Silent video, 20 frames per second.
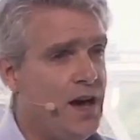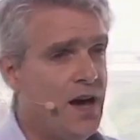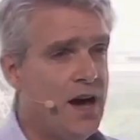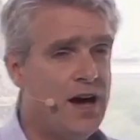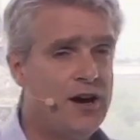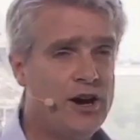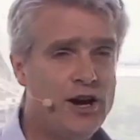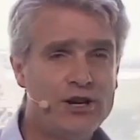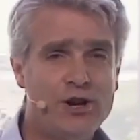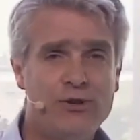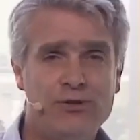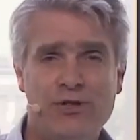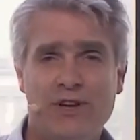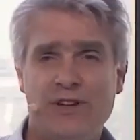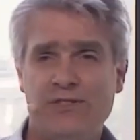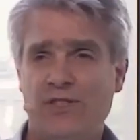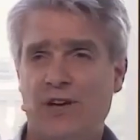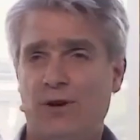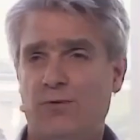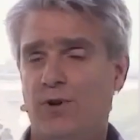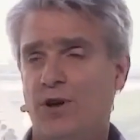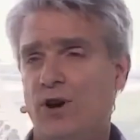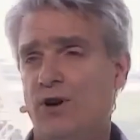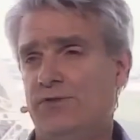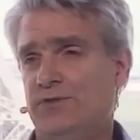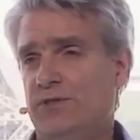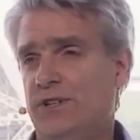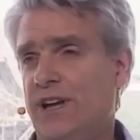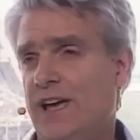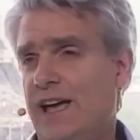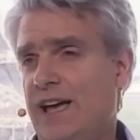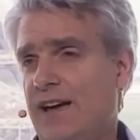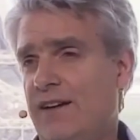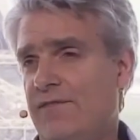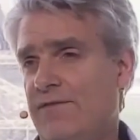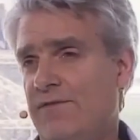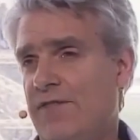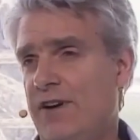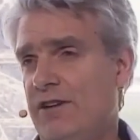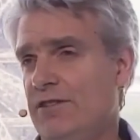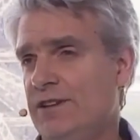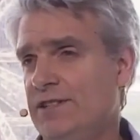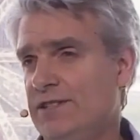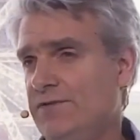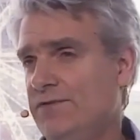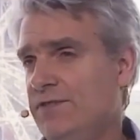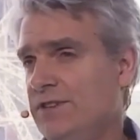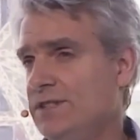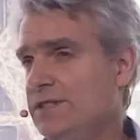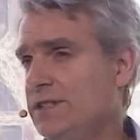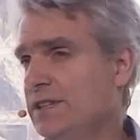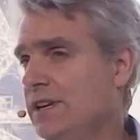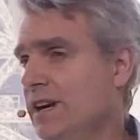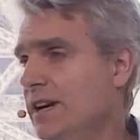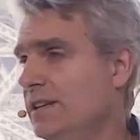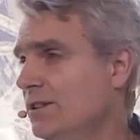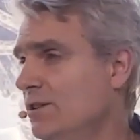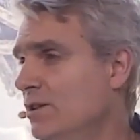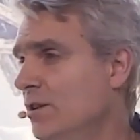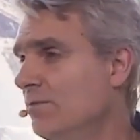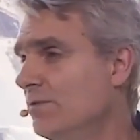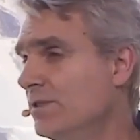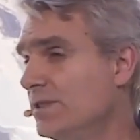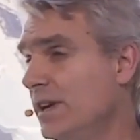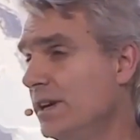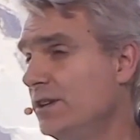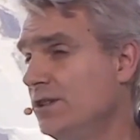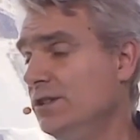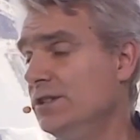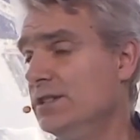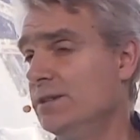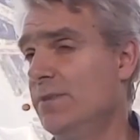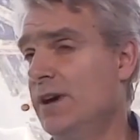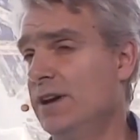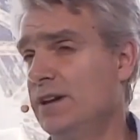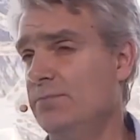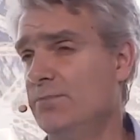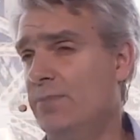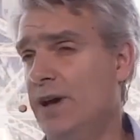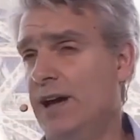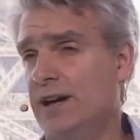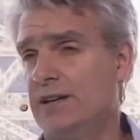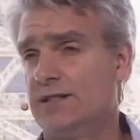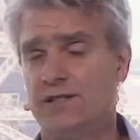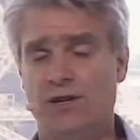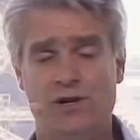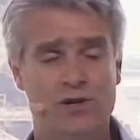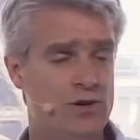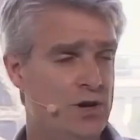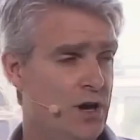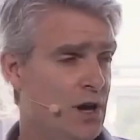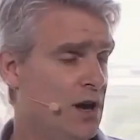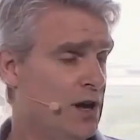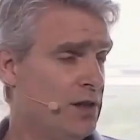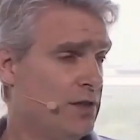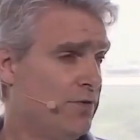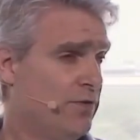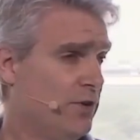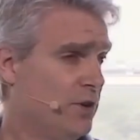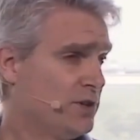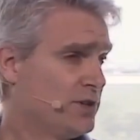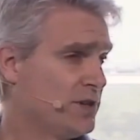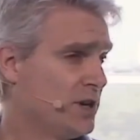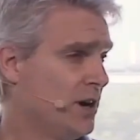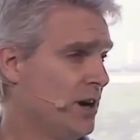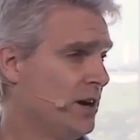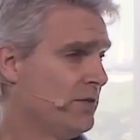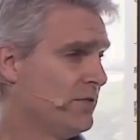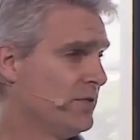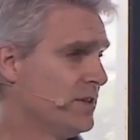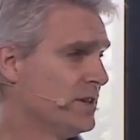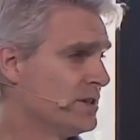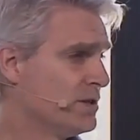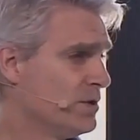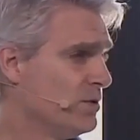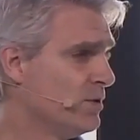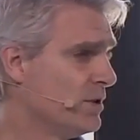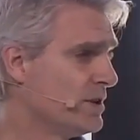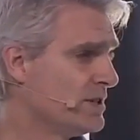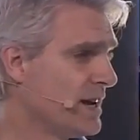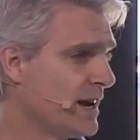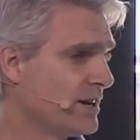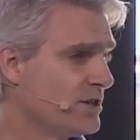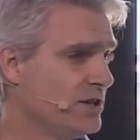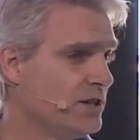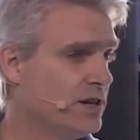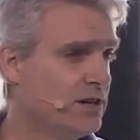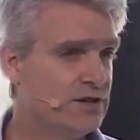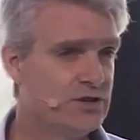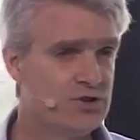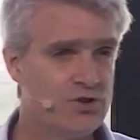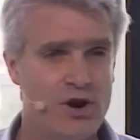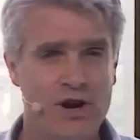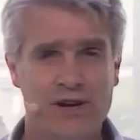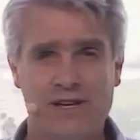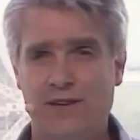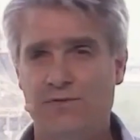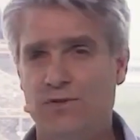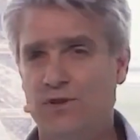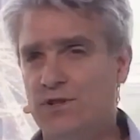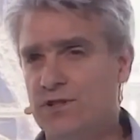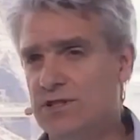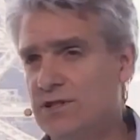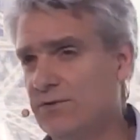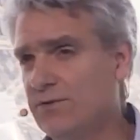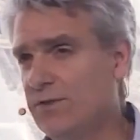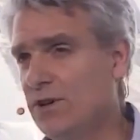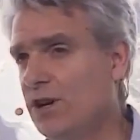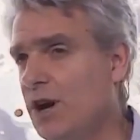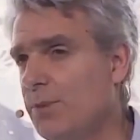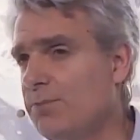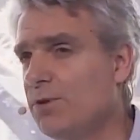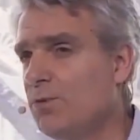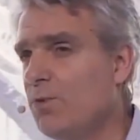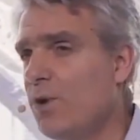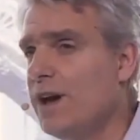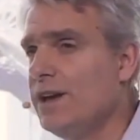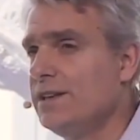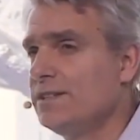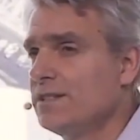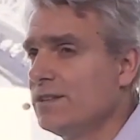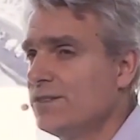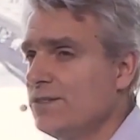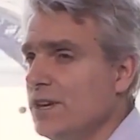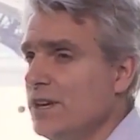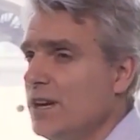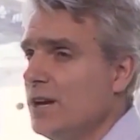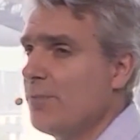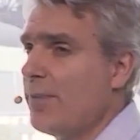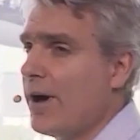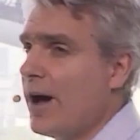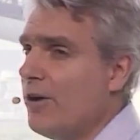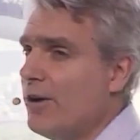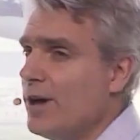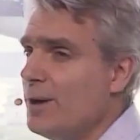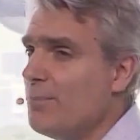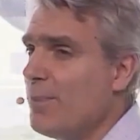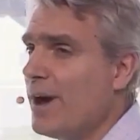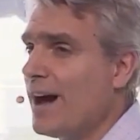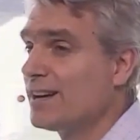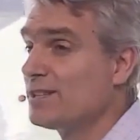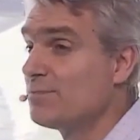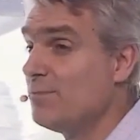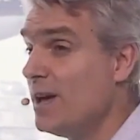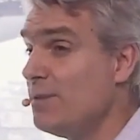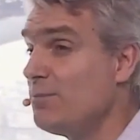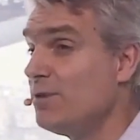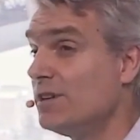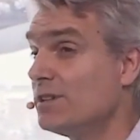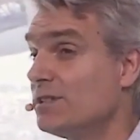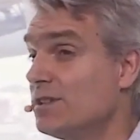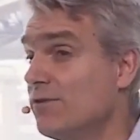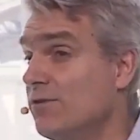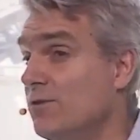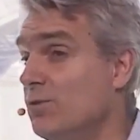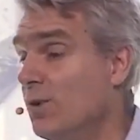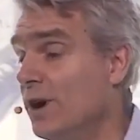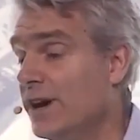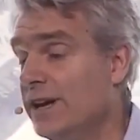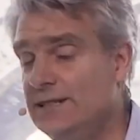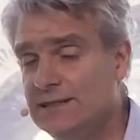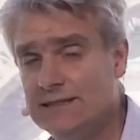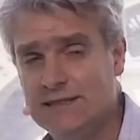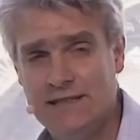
And I don't think that we often have very sophisticated conversations about impact. So the first half of this talk is actually going to try and give you just a couple of ways to think about impact, maybe in a different way,